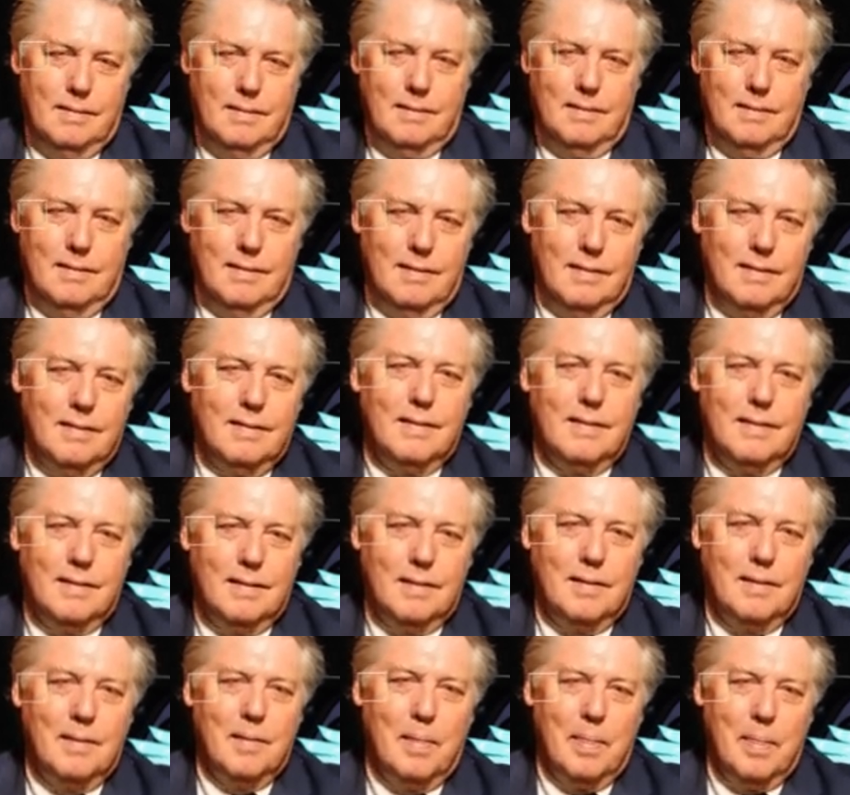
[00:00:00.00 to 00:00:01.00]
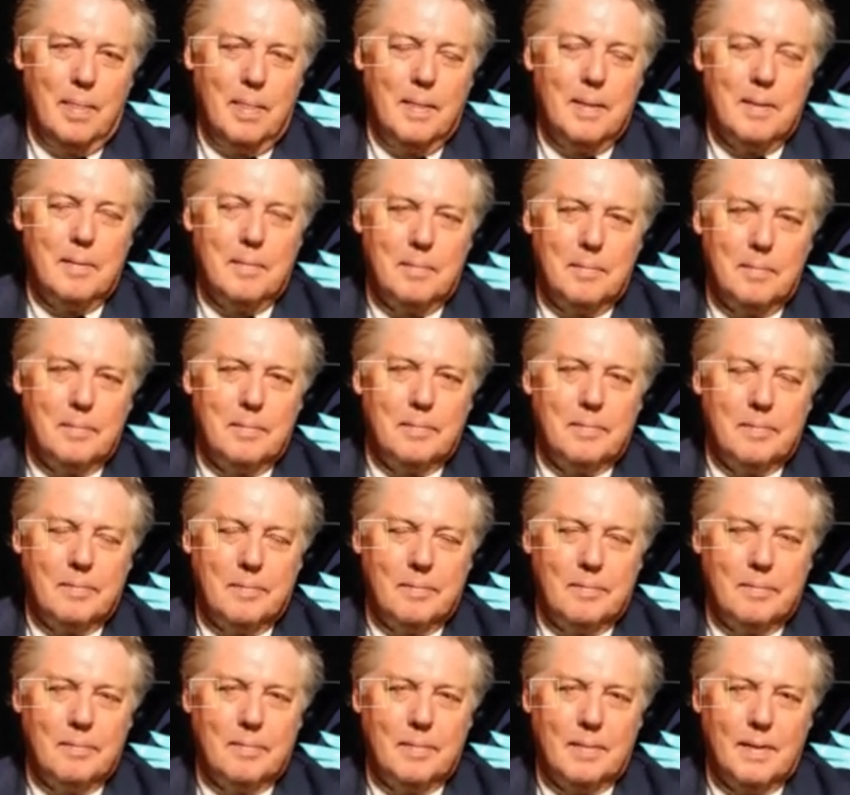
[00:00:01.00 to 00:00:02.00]

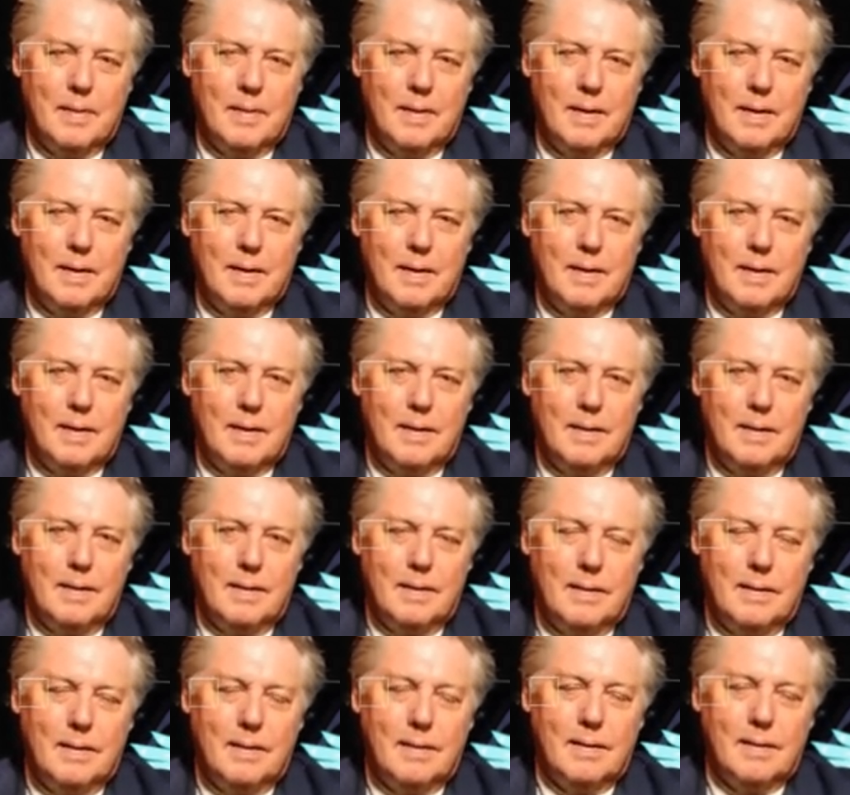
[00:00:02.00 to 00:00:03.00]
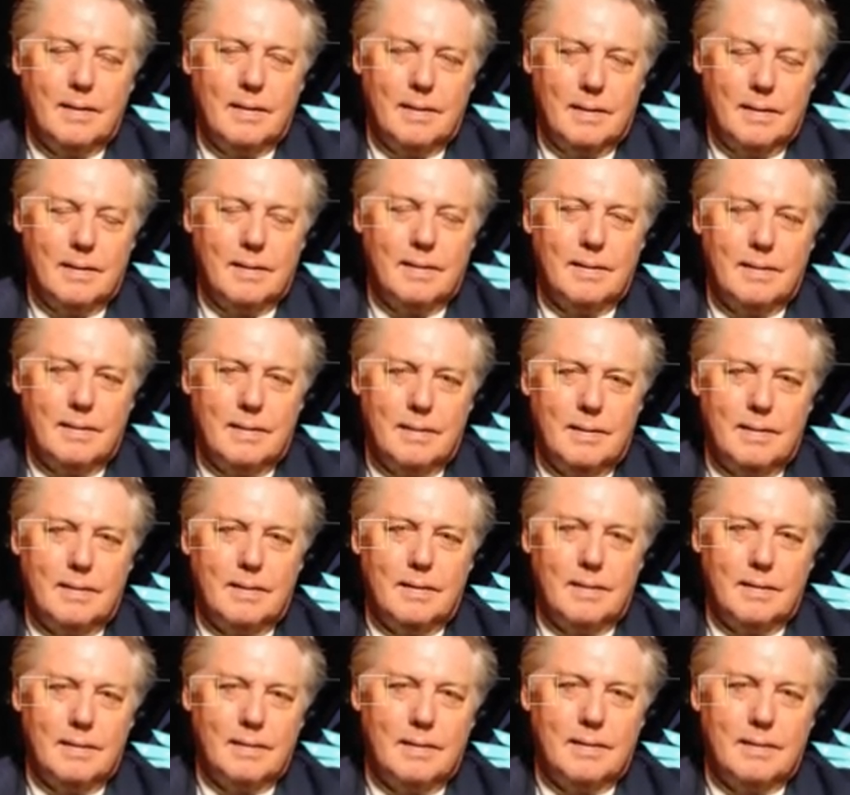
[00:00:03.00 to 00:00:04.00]

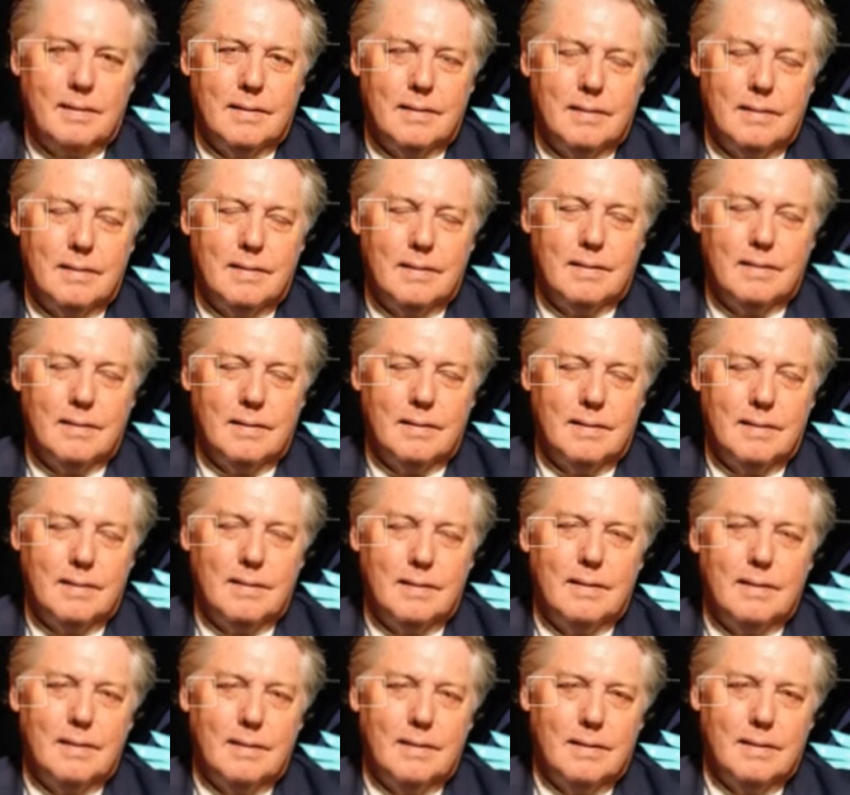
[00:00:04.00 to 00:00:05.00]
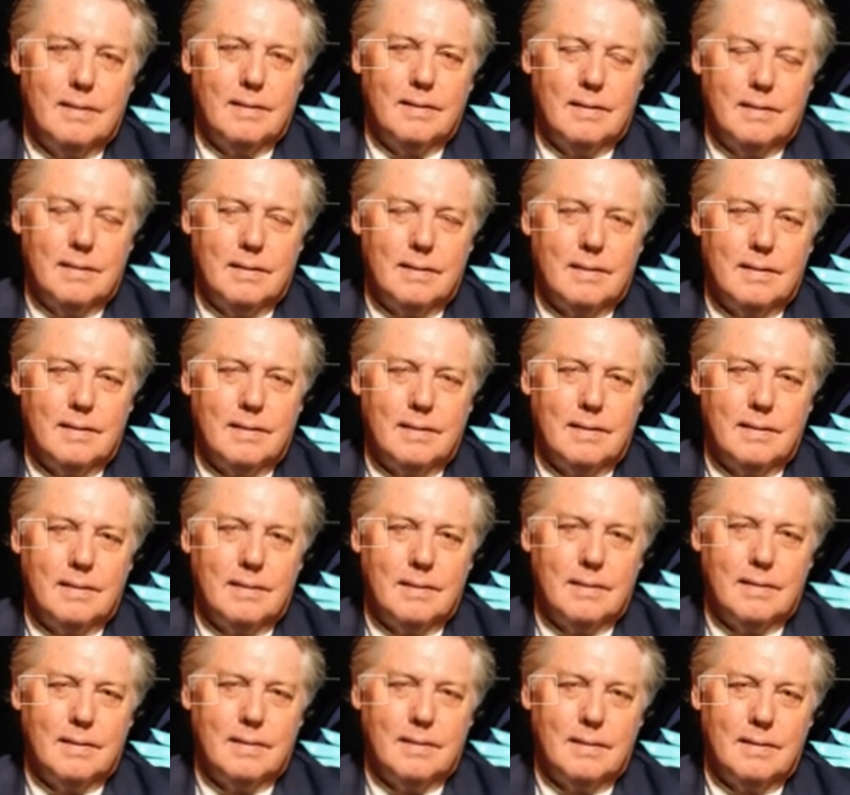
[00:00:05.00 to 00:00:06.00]

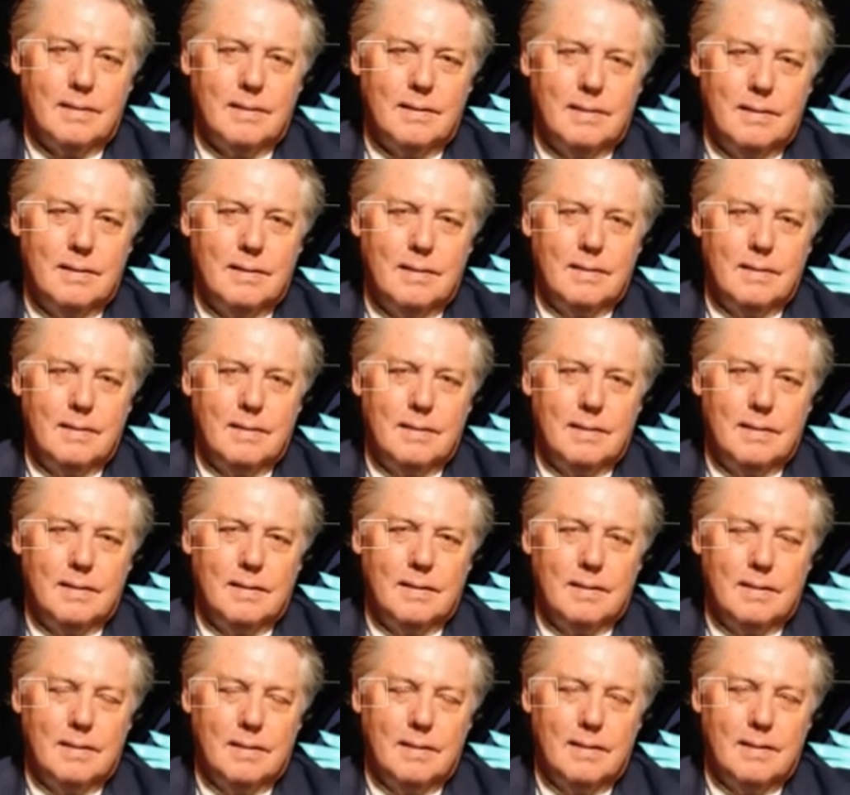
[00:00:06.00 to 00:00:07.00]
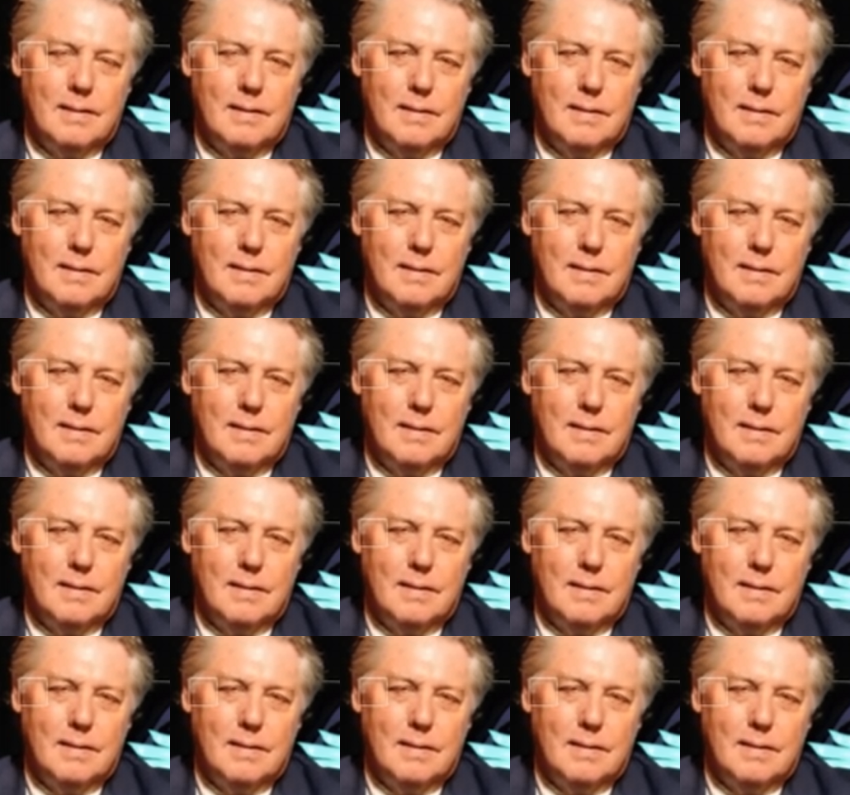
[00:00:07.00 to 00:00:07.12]
No words are spoken by the person on screen.